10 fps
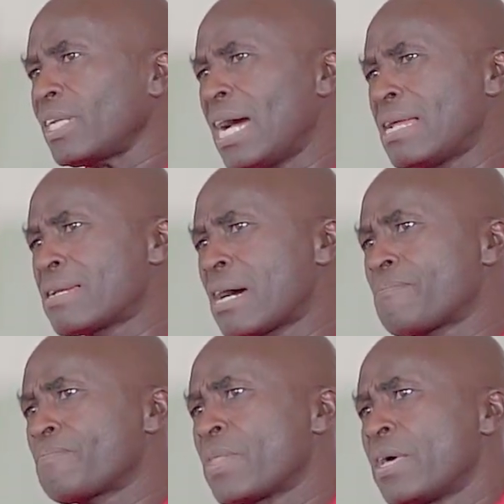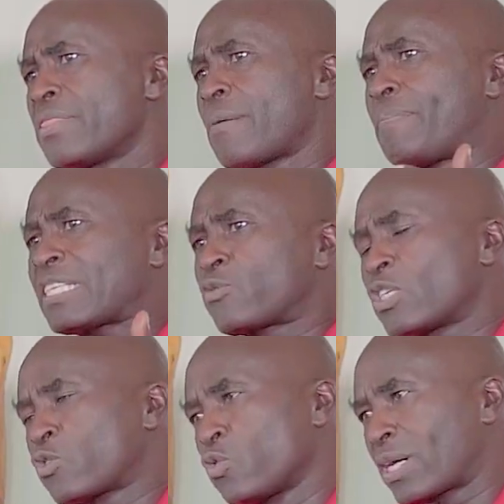And the best
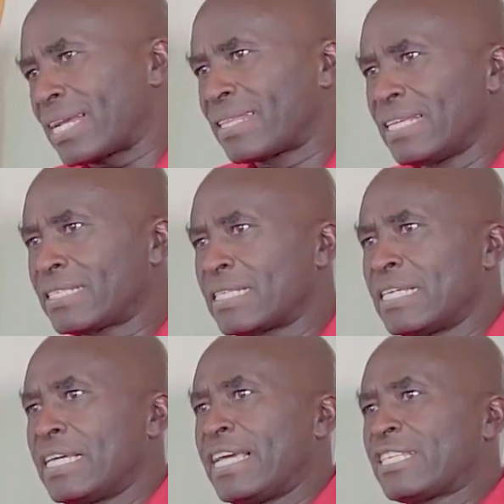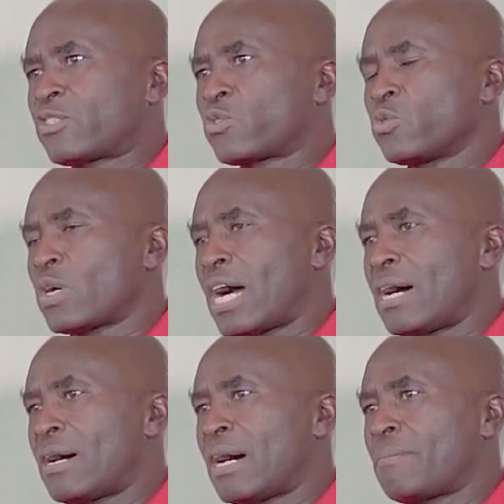way to look at this is to
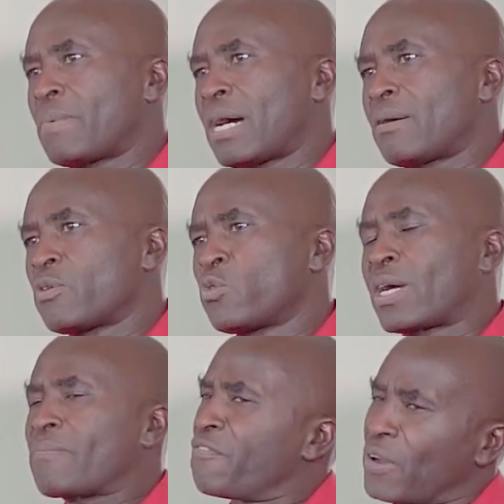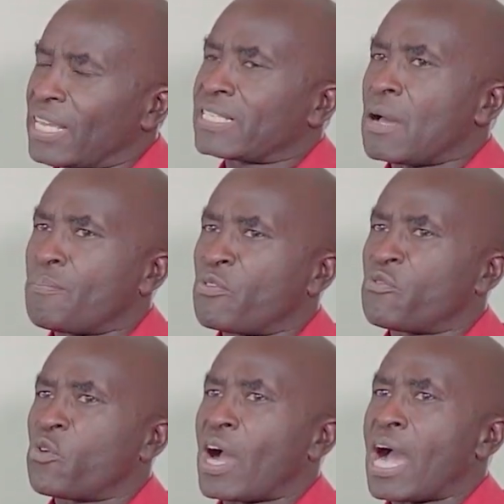look at, for example,
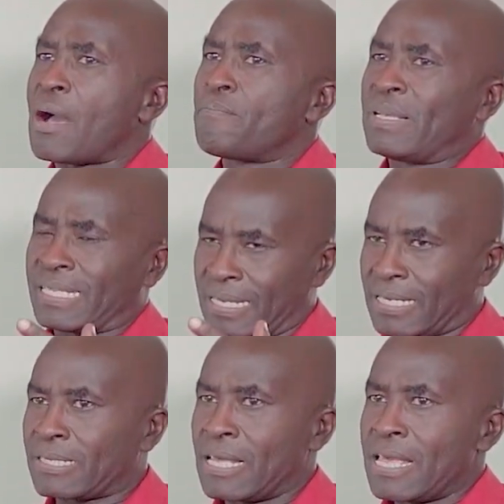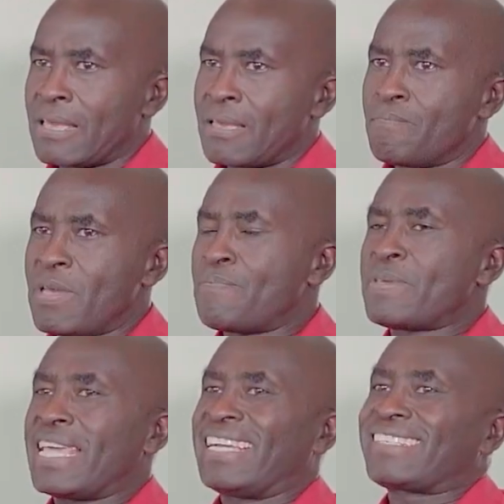for a business,
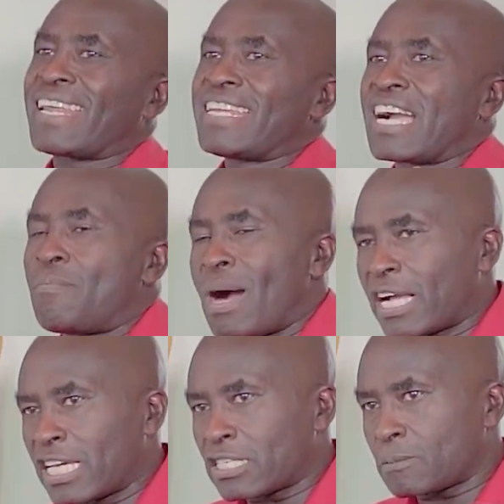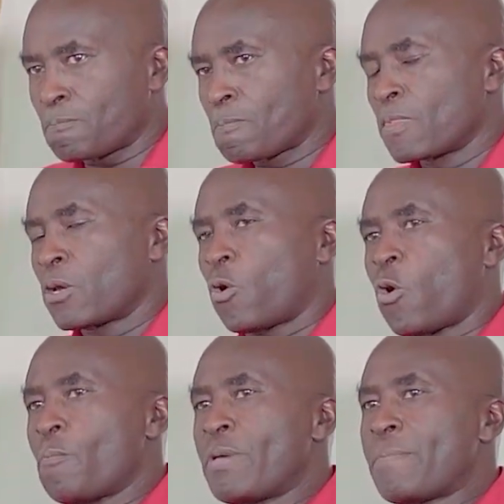maybe entering a market
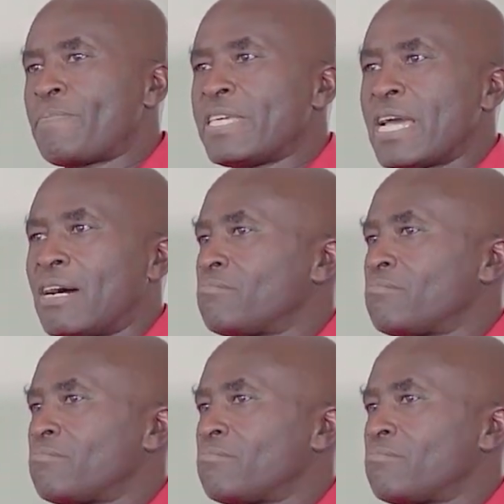or maybe